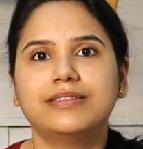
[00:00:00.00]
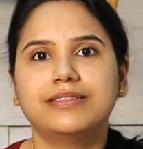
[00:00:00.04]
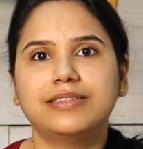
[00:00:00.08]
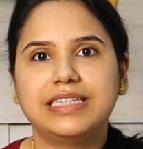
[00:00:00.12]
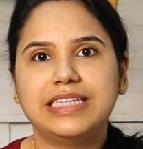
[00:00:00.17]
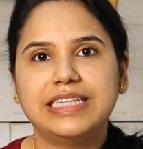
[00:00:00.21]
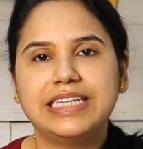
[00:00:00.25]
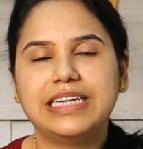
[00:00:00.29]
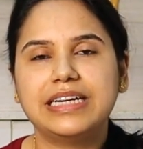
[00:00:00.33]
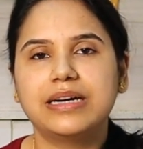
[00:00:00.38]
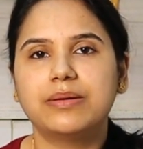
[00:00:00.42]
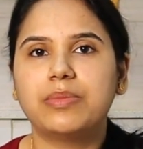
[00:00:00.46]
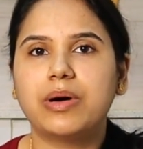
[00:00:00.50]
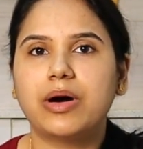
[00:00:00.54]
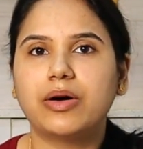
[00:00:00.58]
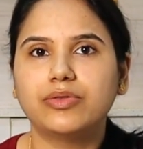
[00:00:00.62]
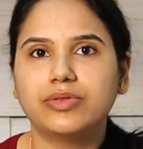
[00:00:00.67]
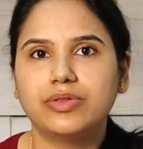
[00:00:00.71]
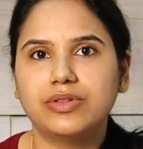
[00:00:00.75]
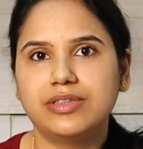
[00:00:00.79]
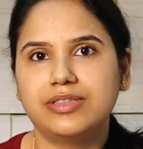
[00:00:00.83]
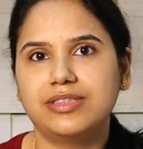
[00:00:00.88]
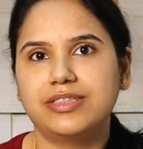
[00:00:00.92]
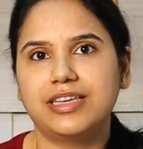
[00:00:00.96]
reading
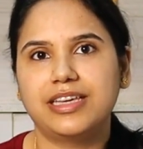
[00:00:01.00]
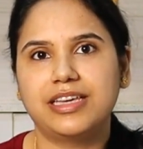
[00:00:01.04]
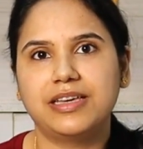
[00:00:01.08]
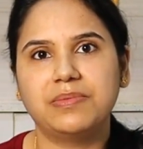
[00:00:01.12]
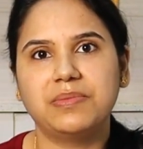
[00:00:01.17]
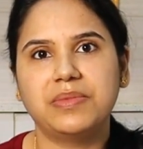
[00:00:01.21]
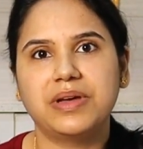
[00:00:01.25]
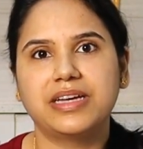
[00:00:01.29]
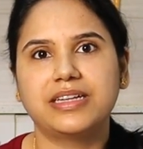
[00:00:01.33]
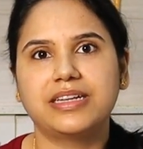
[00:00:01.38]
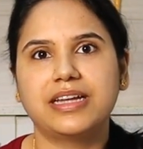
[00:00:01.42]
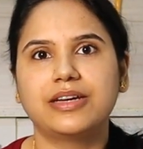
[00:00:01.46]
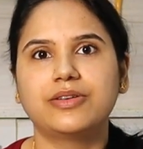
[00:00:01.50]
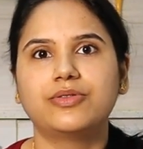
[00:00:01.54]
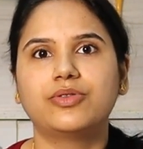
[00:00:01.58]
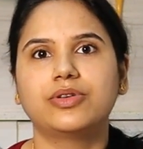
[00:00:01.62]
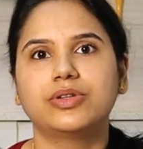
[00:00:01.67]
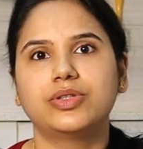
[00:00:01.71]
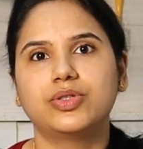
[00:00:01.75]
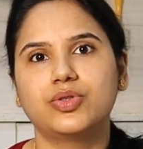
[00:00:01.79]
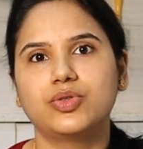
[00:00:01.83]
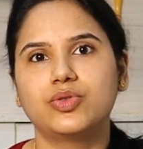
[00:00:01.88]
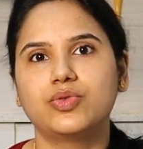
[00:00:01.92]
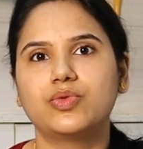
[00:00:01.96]
about the same and I
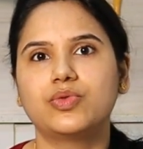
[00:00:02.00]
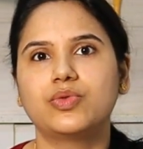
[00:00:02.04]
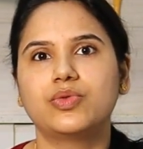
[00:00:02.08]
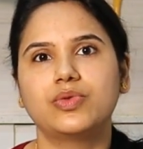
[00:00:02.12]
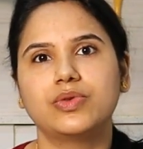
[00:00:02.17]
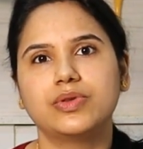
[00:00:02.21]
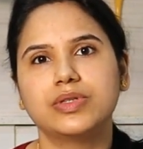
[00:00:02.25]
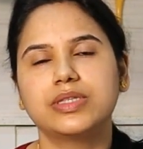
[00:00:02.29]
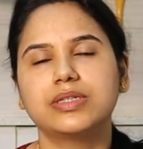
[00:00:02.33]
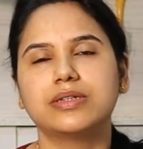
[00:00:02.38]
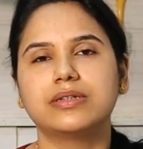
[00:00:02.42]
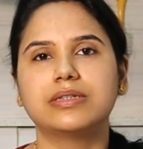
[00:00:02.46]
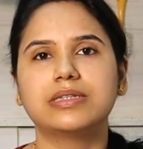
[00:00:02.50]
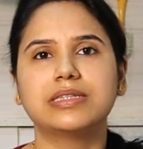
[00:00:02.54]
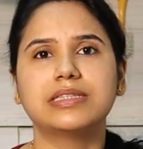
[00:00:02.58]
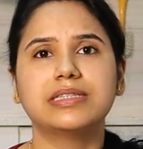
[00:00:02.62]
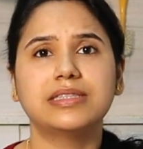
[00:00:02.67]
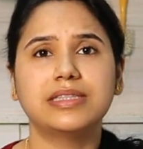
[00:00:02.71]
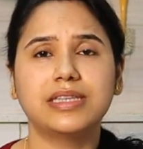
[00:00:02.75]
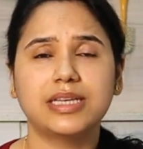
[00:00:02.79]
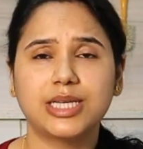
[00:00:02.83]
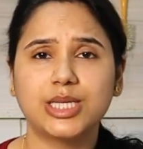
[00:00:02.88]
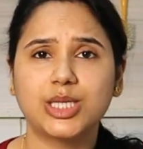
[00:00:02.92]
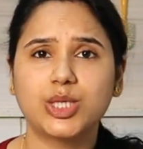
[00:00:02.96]
got to know
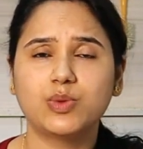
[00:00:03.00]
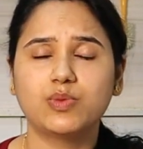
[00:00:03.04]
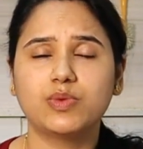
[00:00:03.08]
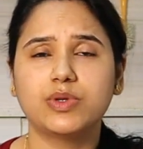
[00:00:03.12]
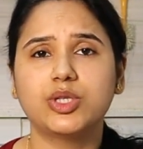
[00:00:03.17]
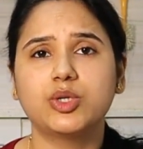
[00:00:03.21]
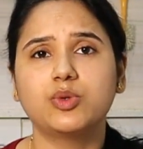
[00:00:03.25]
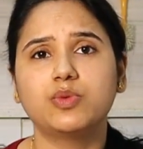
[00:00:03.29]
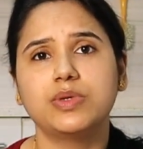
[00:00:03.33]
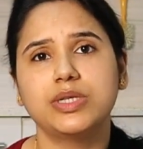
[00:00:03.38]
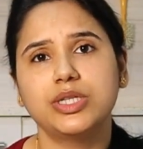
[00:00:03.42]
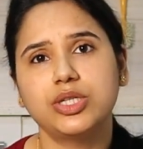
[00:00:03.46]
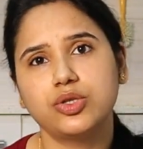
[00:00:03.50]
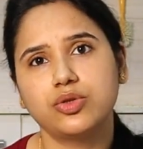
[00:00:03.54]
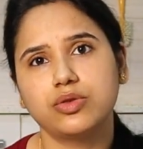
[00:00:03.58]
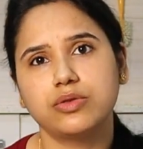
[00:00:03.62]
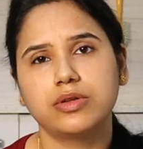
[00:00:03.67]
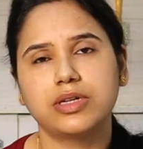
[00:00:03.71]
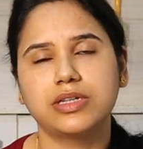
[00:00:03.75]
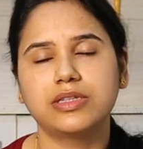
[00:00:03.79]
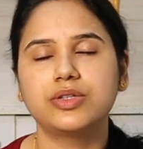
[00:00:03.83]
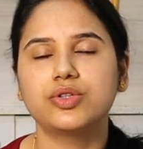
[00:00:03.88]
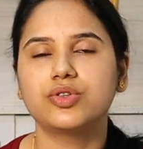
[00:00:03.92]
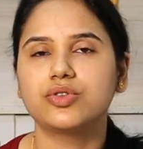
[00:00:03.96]
certain things which we
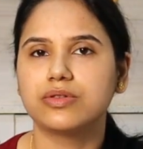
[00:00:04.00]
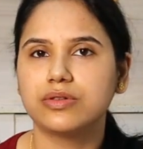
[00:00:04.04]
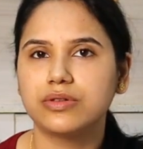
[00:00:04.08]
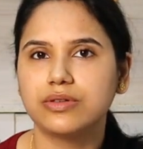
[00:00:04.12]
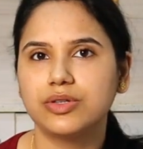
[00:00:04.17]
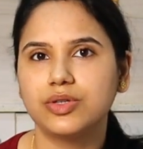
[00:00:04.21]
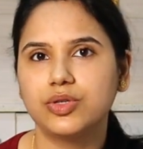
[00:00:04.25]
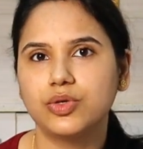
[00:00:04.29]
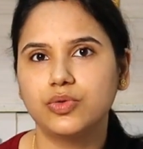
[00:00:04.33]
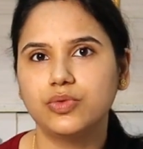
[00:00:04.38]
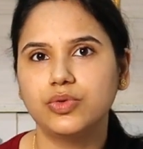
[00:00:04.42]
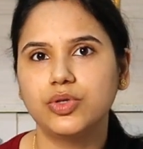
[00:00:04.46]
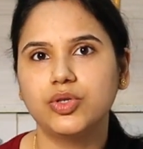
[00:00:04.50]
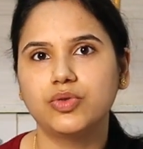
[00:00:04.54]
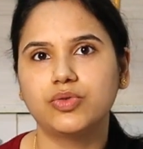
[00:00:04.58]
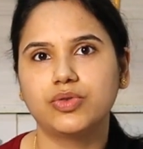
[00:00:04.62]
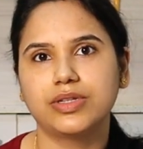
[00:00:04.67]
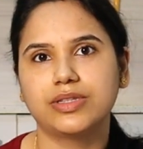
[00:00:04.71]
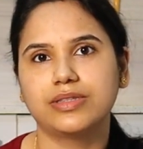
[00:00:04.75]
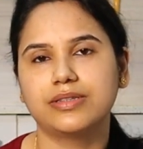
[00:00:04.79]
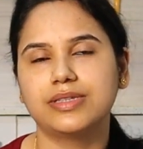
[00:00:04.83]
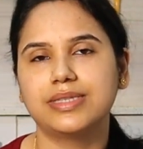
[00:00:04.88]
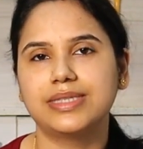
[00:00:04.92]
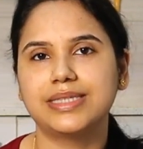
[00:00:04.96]
should and shouldn't do
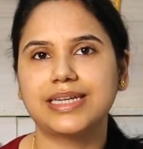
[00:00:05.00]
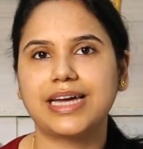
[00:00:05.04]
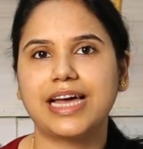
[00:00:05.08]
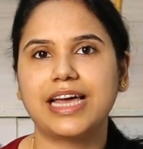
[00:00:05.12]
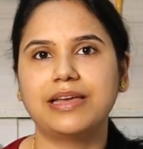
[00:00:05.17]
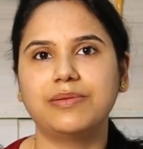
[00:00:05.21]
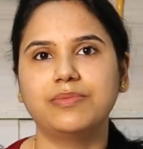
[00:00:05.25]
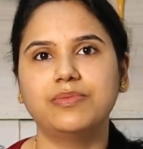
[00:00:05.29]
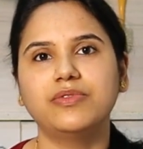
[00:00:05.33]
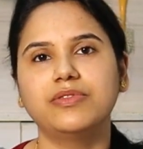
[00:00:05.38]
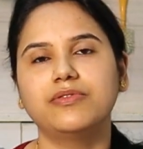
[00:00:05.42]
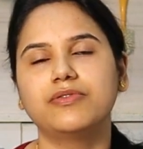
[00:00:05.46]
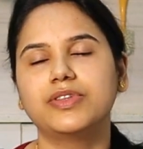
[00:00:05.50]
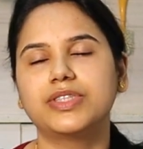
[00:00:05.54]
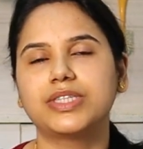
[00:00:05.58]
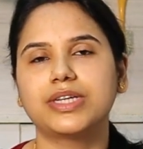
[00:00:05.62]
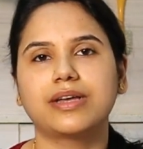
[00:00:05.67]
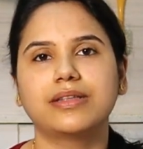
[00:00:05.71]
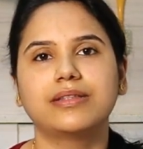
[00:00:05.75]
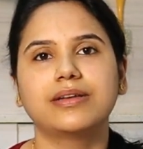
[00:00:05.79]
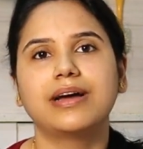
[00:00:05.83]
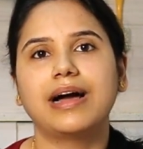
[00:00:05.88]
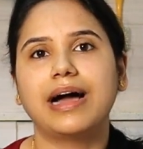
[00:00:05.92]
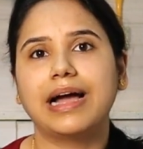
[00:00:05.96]
during this time, which
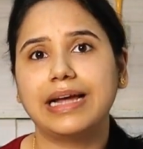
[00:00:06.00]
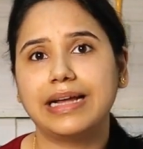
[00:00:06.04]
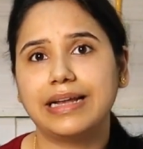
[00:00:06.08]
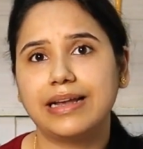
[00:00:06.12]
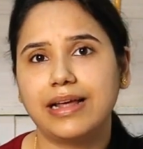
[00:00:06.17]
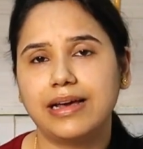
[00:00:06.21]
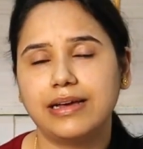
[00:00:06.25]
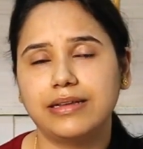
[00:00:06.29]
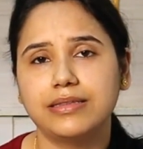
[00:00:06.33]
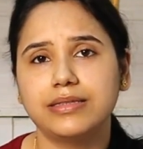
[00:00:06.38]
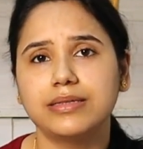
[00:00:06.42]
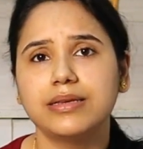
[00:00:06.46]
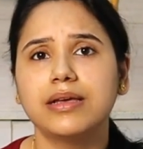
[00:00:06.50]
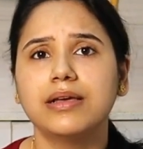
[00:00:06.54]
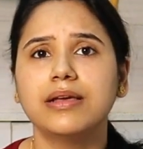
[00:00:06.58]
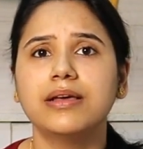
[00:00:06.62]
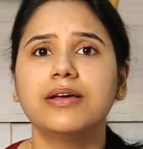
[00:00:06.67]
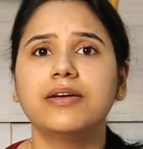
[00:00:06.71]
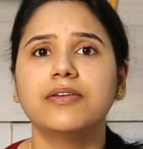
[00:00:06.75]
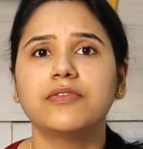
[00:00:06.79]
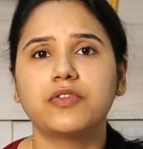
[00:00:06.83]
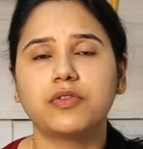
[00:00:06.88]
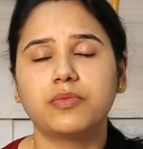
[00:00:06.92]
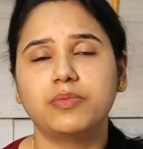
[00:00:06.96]
are the guidelines
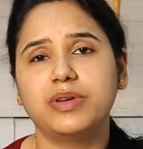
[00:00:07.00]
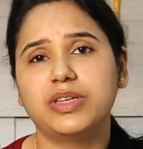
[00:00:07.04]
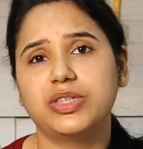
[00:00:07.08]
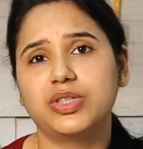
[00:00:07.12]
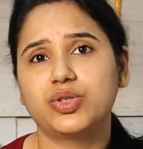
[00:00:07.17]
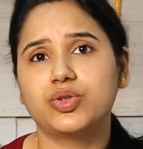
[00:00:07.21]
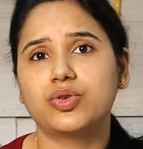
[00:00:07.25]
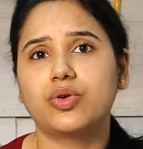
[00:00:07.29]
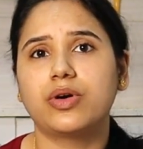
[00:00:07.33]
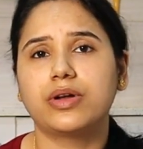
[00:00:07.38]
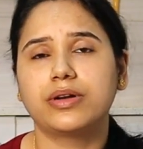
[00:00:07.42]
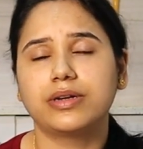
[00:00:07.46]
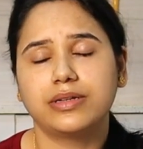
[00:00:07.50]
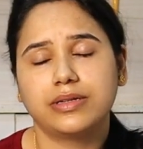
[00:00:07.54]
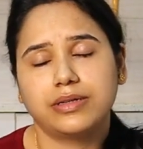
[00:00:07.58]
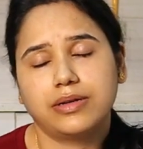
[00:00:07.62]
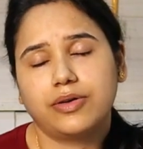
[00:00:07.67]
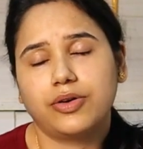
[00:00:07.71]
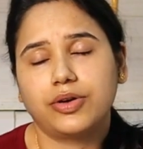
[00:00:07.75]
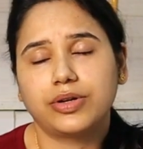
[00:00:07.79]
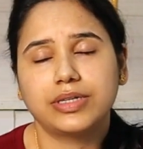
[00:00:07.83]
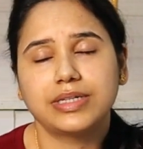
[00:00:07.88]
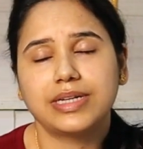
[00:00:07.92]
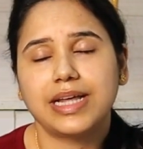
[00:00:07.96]
from major
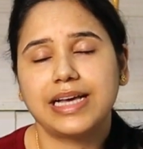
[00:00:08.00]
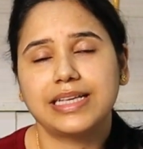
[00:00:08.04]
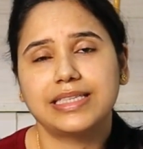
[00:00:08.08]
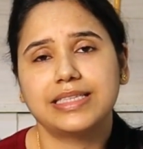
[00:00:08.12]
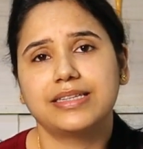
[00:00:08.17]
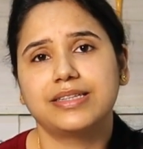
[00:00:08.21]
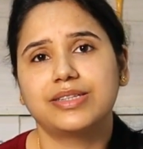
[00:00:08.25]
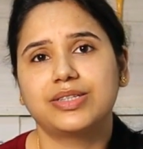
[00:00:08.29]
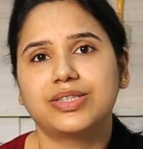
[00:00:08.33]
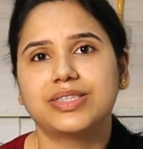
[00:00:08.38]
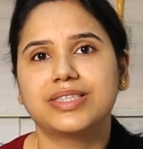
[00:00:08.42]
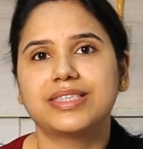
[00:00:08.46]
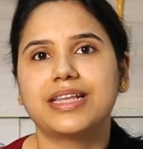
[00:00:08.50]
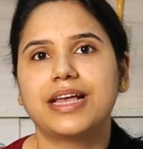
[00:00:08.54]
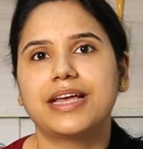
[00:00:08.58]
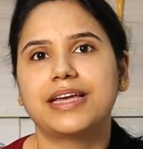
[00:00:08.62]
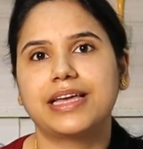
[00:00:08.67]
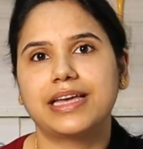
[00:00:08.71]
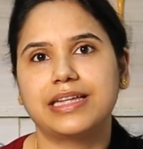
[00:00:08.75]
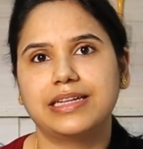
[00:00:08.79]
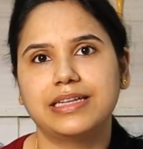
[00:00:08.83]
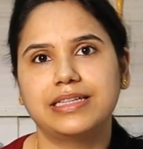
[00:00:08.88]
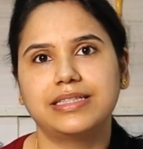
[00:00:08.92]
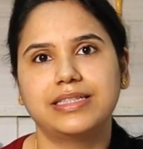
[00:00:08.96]
organizations
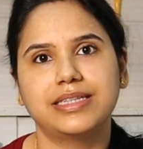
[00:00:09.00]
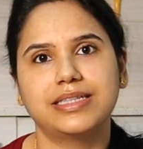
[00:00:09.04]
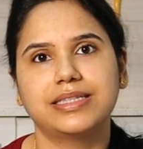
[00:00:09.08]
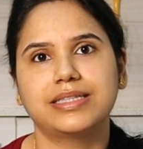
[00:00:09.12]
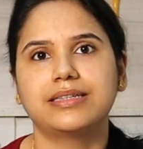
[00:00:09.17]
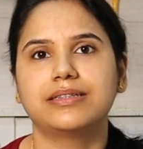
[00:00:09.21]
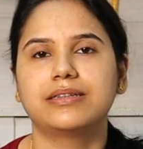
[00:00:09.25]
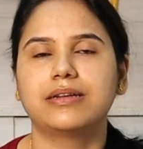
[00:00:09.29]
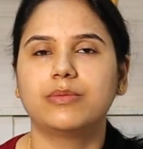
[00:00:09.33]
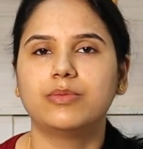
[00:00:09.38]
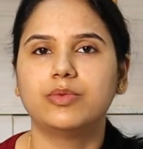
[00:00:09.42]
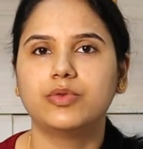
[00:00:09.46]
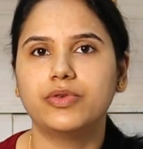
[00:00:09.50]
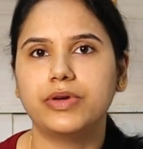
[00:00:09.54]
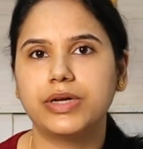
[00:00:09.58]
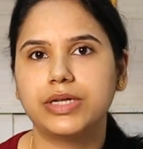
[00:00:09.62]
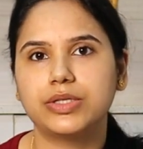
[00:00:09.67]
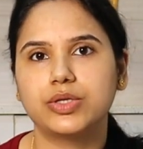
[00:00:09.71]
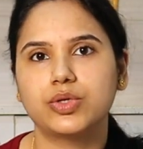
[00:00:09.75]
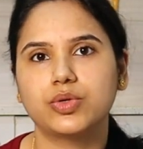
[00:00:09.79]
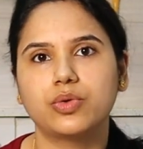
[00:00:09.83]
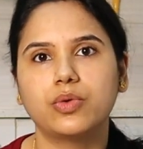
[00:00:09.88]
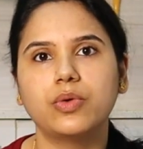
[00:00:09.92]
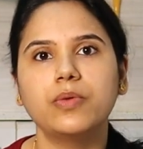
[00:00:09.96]
like N H S and W
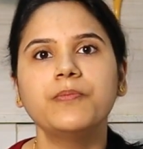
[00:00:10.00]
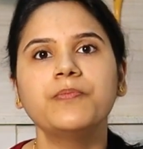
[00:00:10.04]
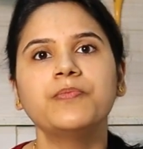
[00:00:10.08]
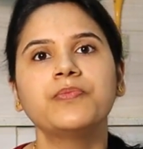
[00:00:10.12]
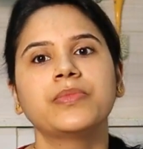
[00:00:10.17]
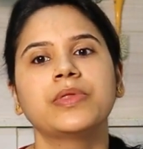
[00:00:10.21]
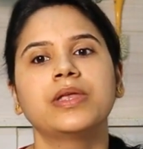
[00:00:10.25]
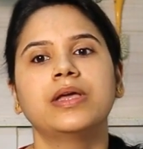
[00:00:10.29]
H O.